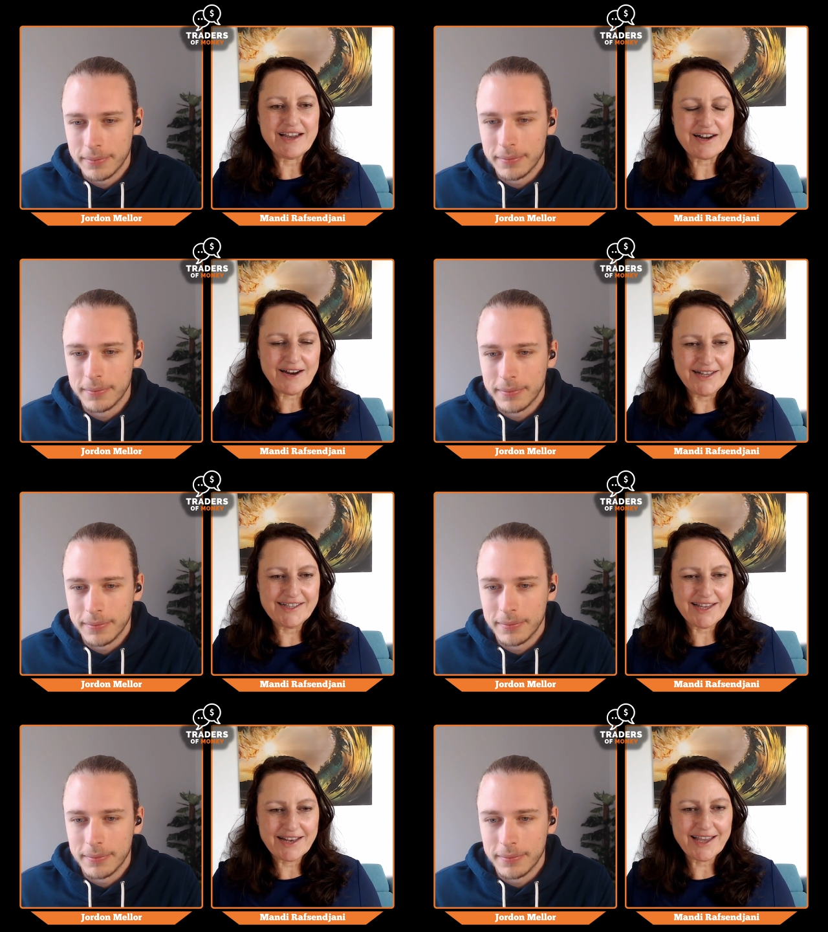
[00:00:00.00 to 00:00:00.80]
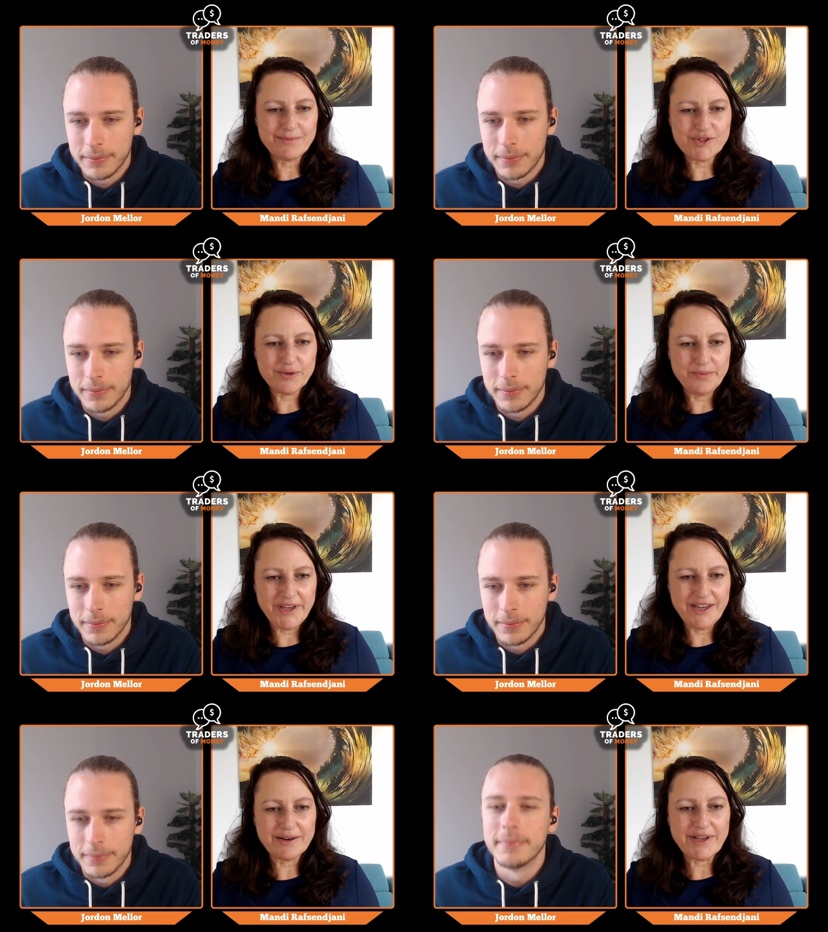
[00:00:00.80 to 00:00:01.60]
Speaker 1: their clients then come to
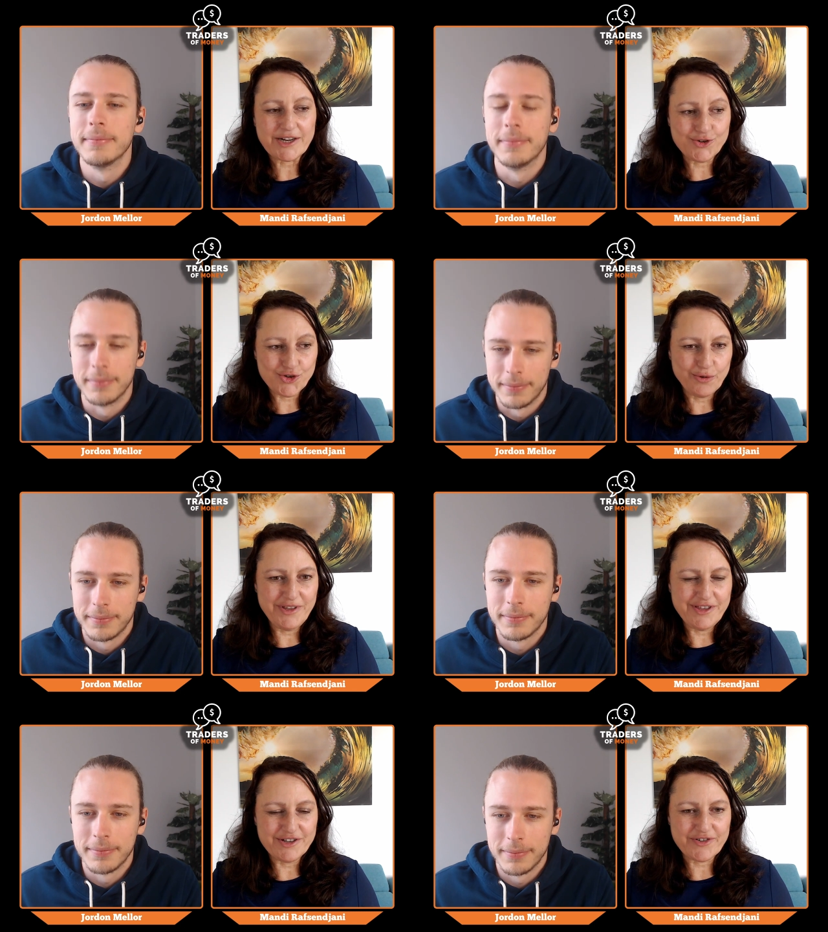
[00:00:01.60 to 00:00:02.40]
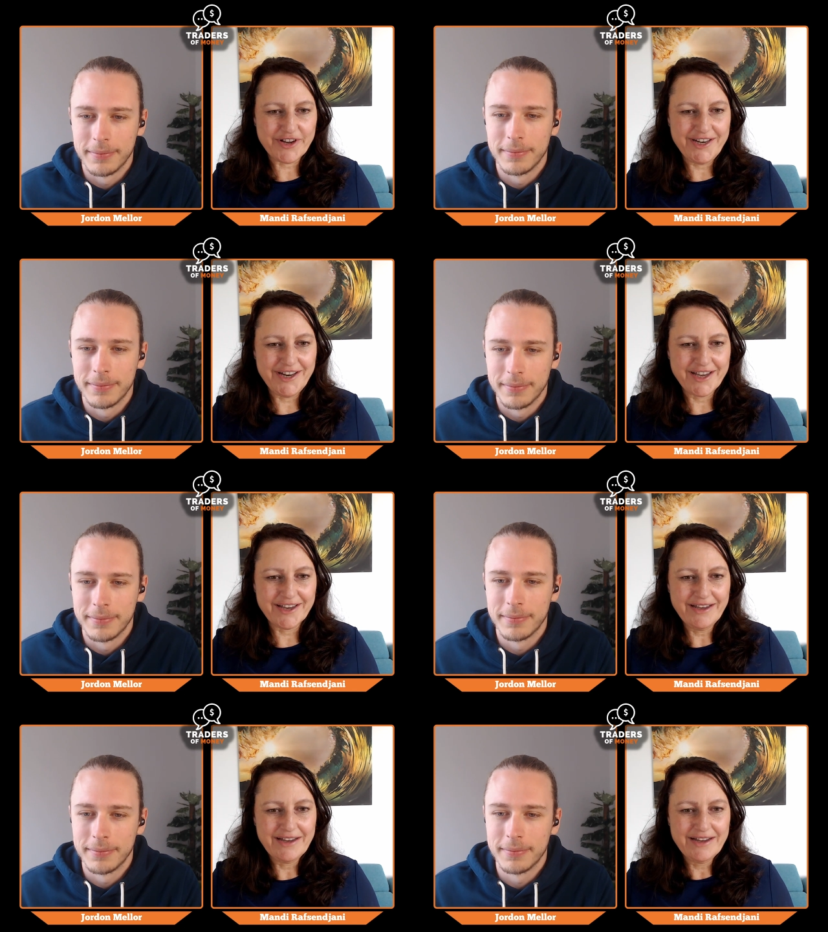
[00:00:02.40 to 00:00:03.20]
me and I'm like, mm-hmm. show me the
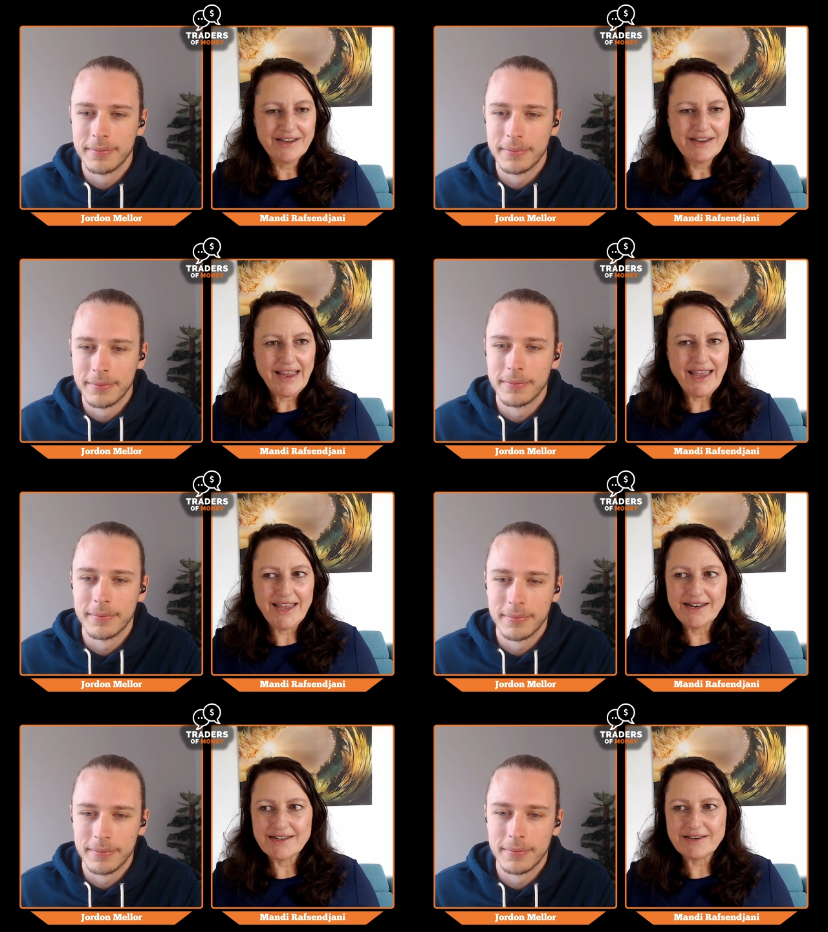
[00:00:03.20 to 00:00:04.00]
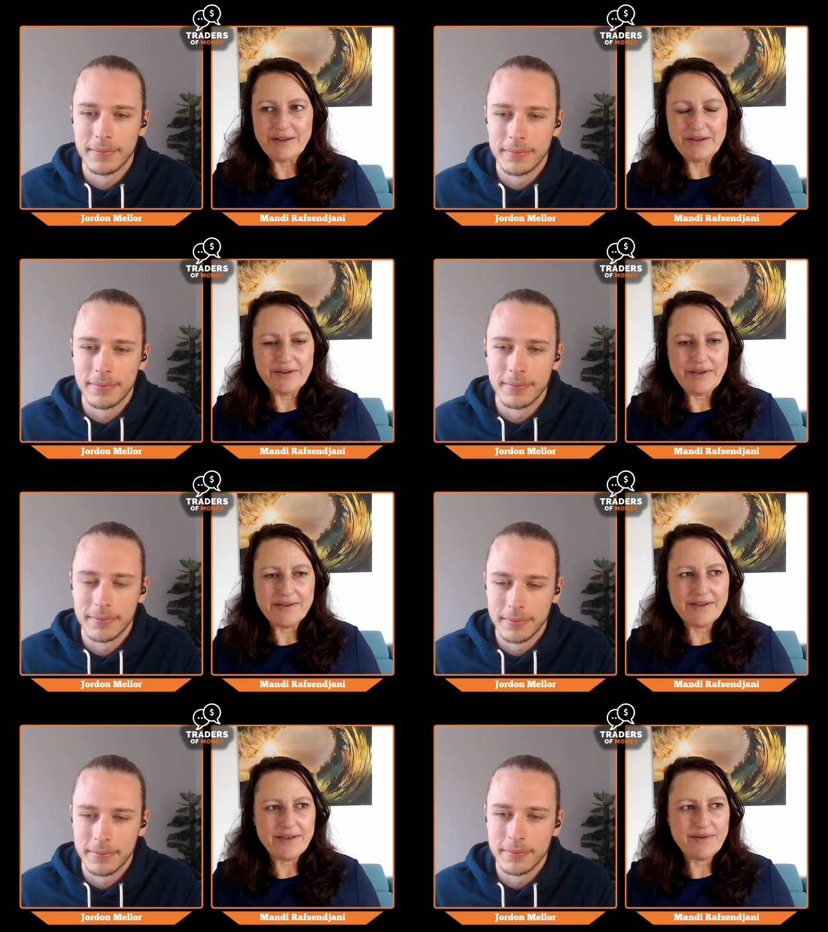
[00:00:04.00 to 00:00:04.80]
training. And
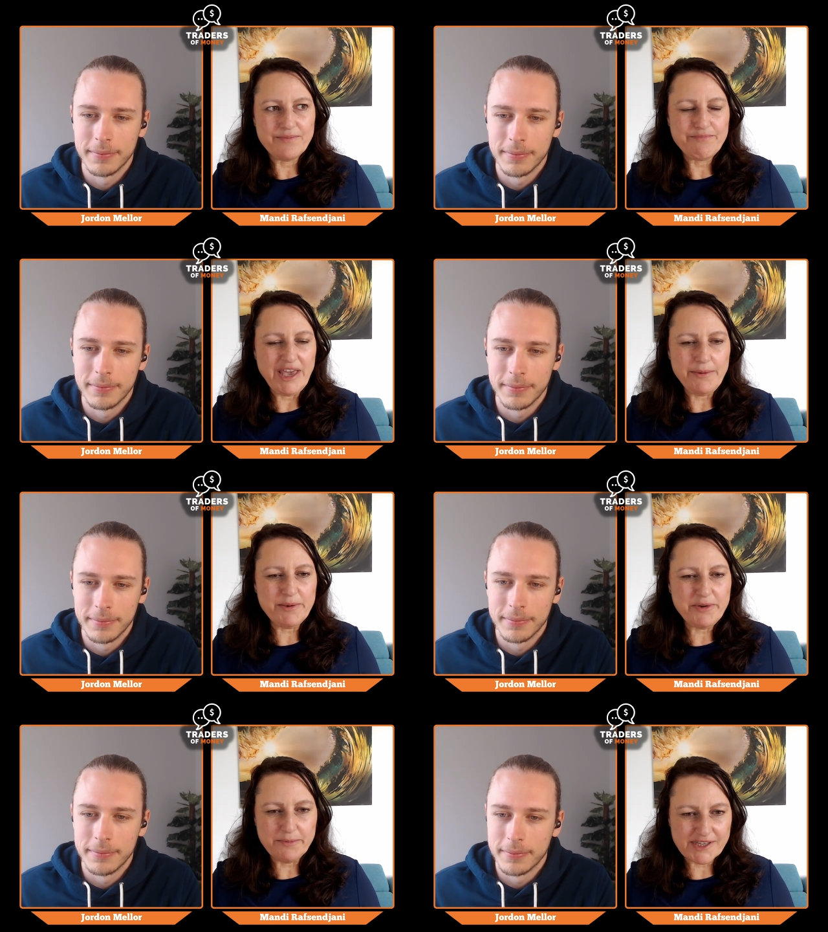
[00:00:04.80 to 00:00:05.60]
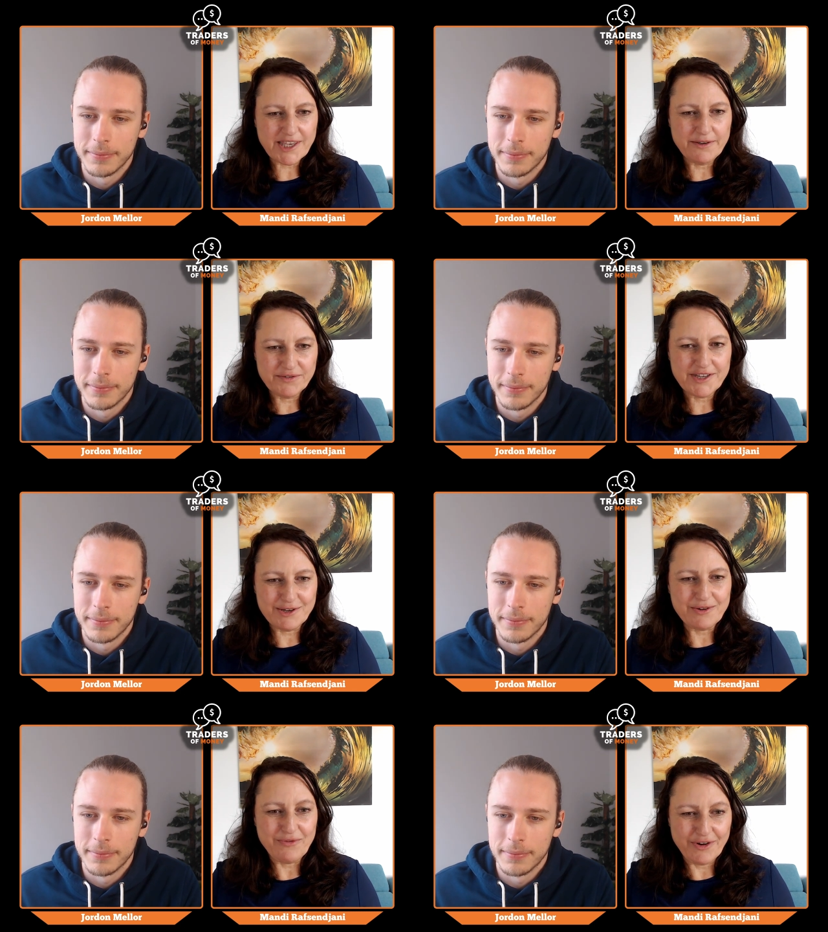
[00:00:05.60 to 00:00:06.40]
BabyPips gives
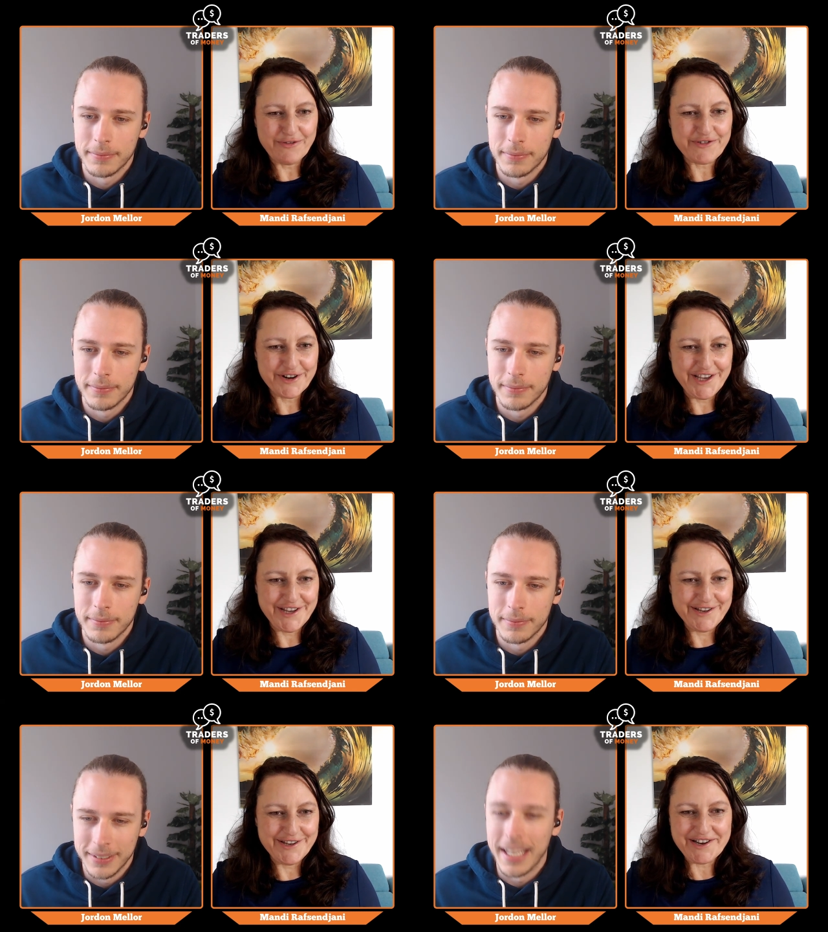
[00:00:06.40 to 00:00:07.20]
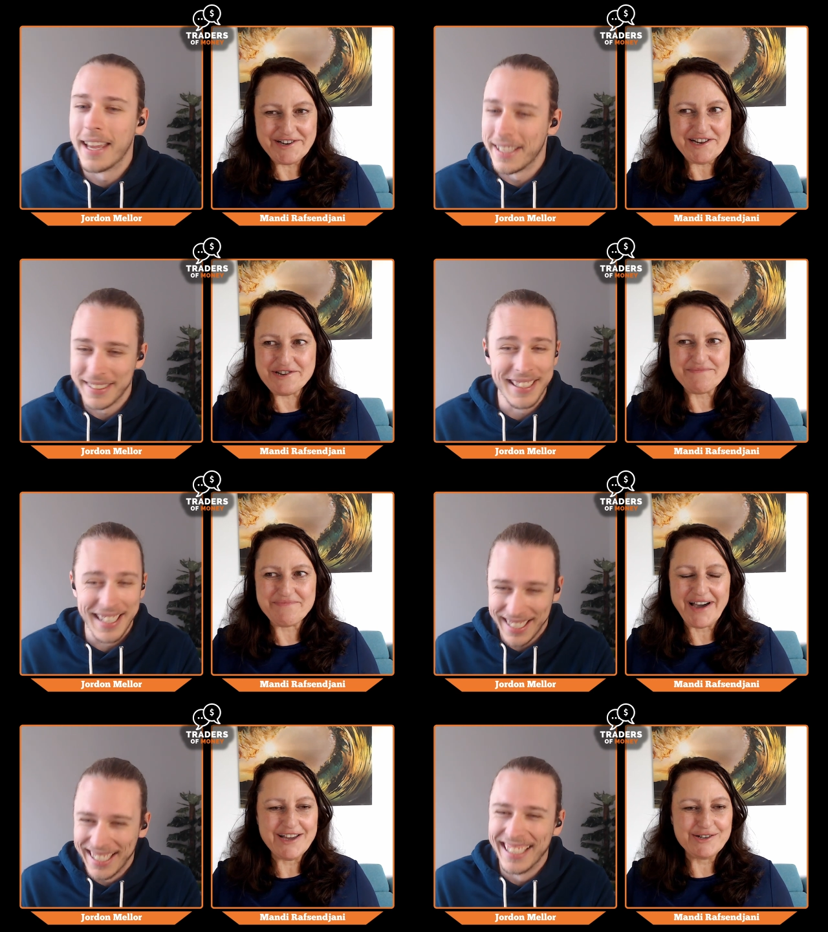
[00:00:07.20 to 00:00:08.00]
it for free. You don't yeah.
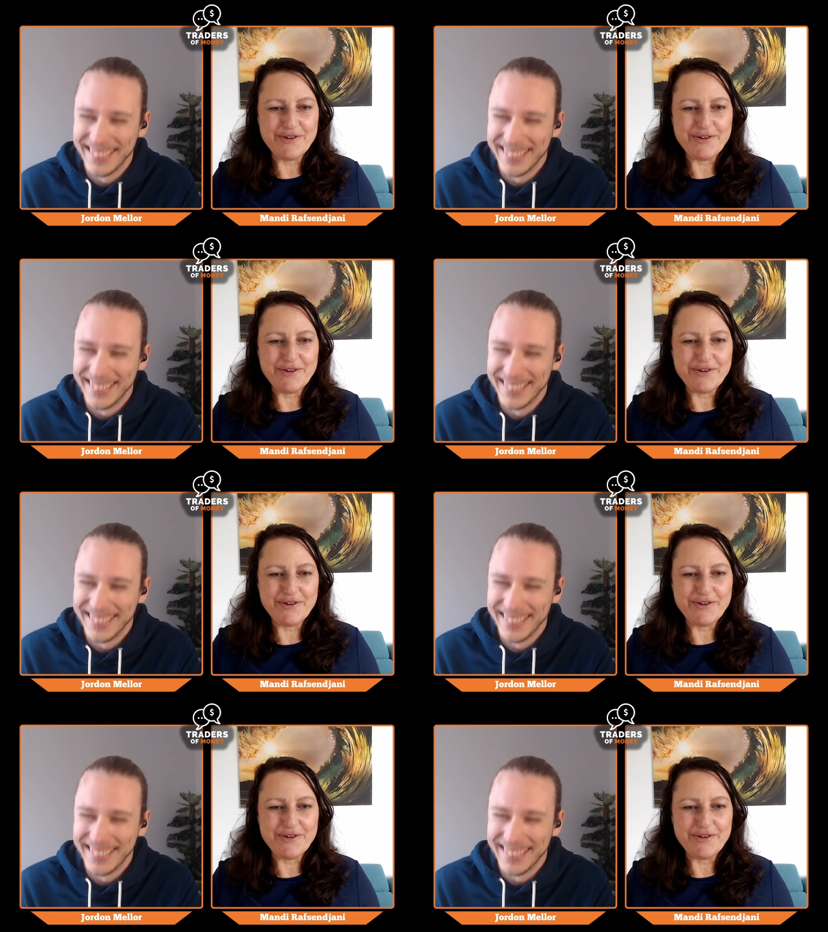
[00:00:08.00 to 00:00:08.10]
even buy